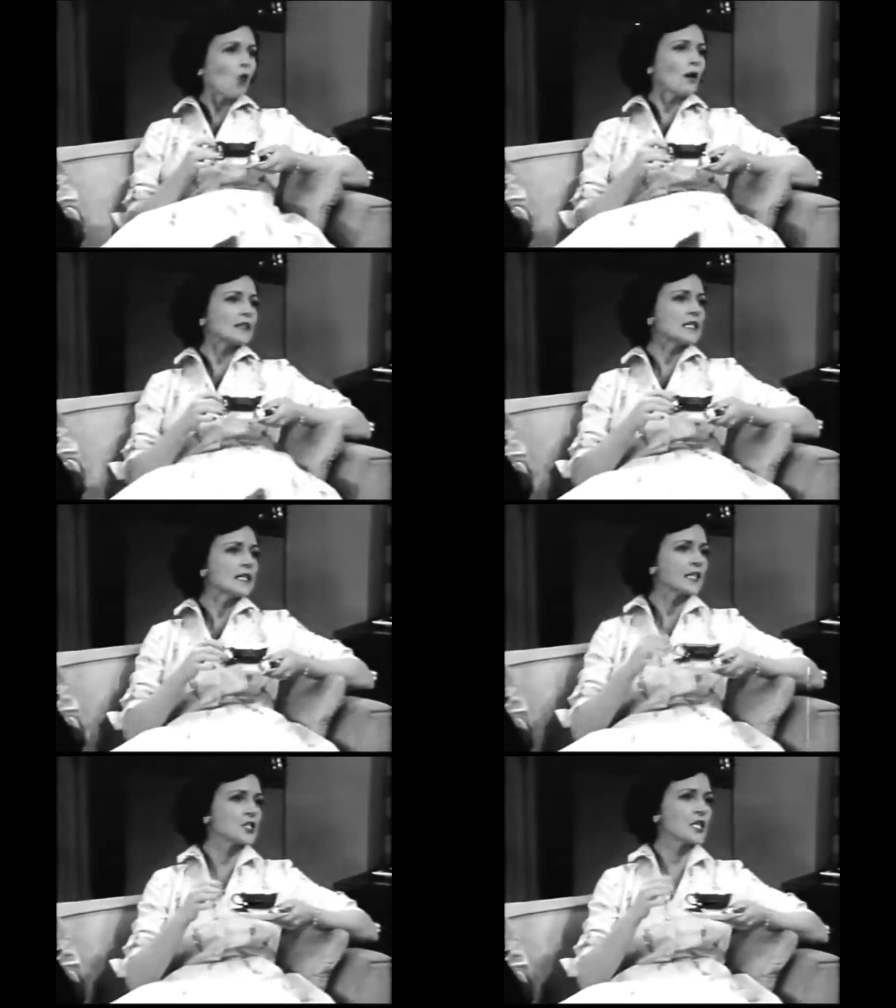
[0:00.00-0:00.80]
Oh, I
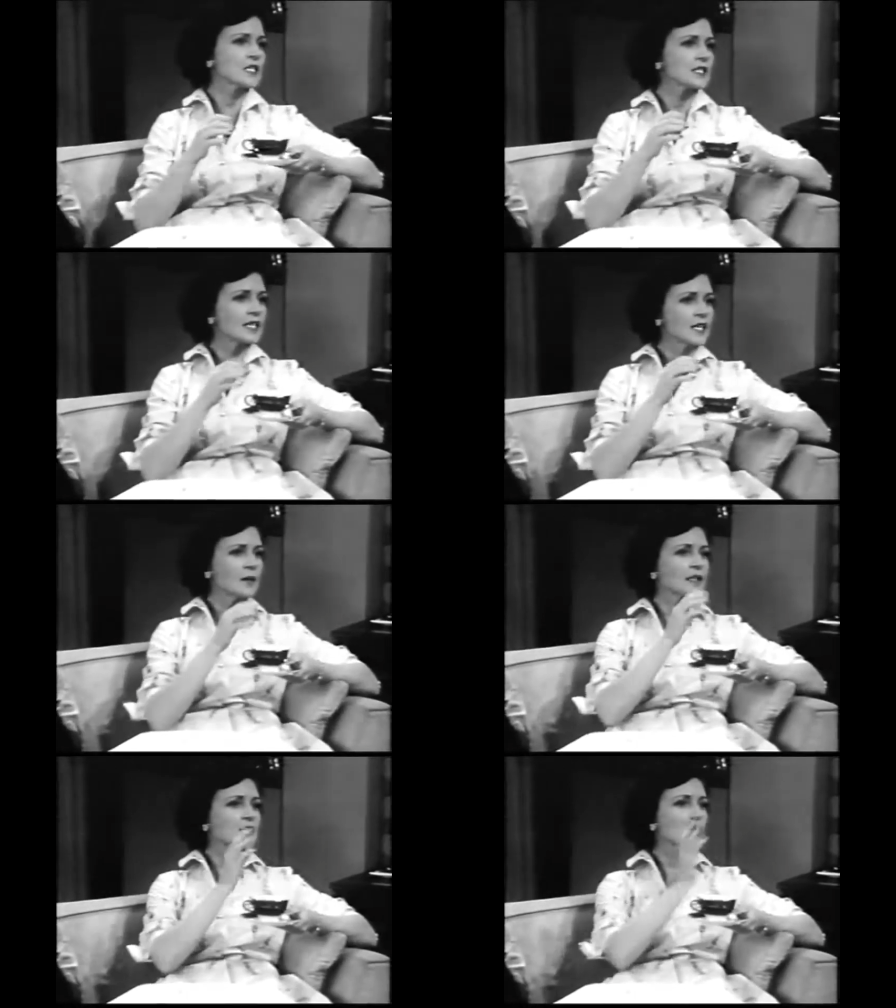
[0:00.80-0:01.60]
didn't get a chance to tell you
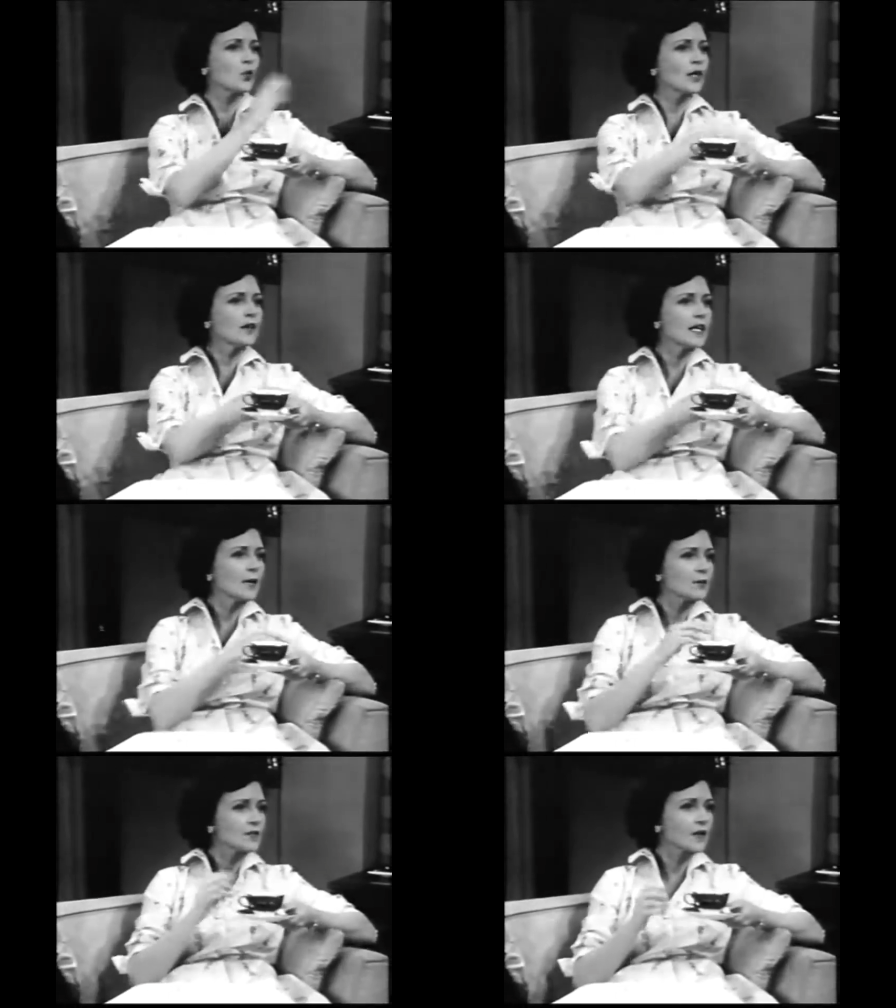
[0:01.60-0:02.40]
about these weird
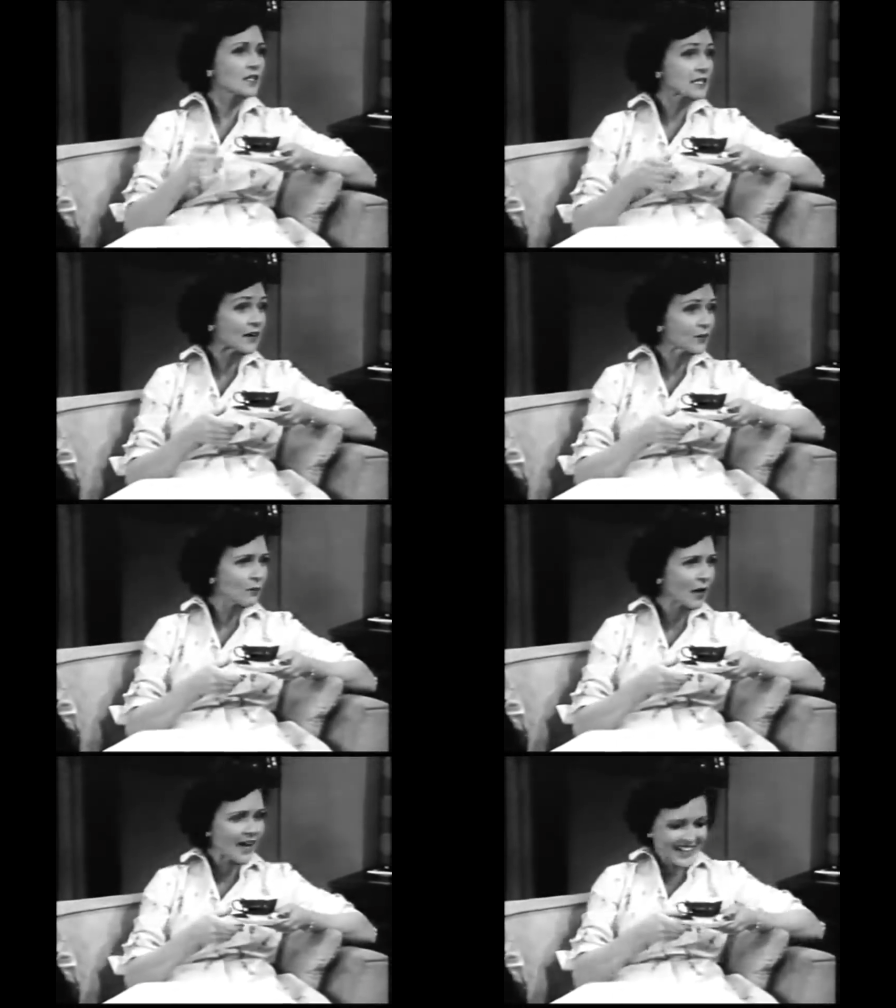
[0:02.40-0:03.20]
neighbors of ours down the
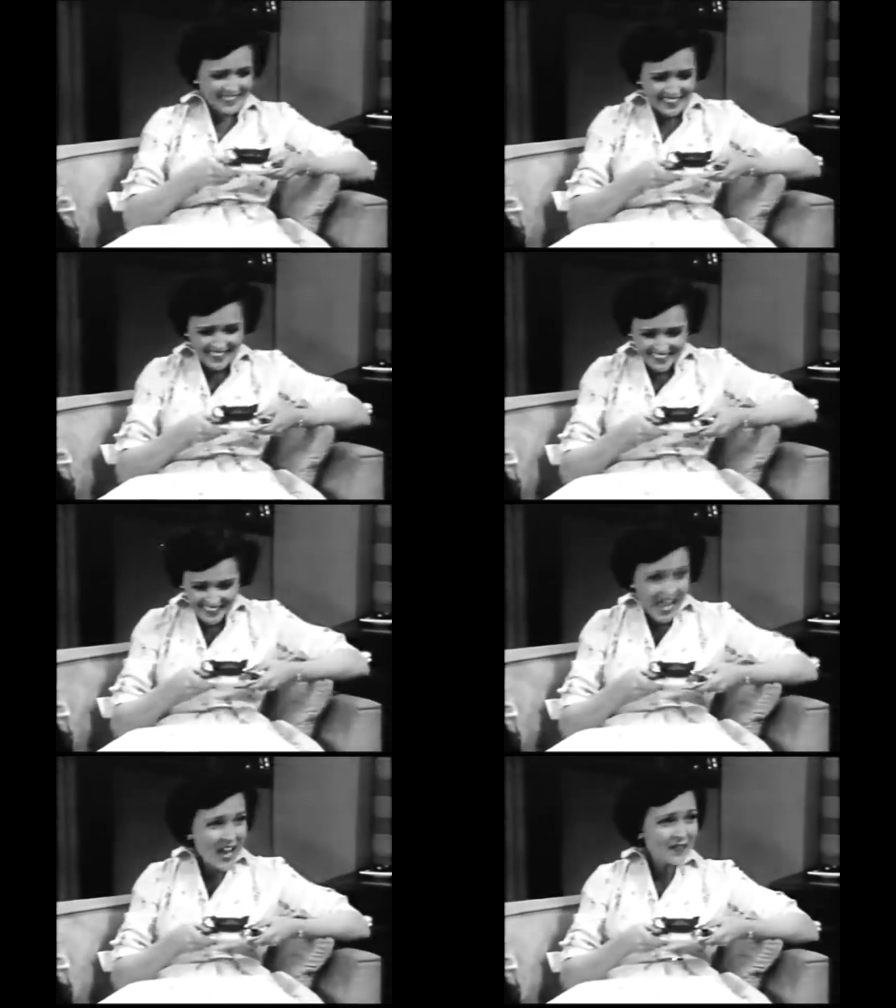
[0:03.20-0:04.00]
block. No.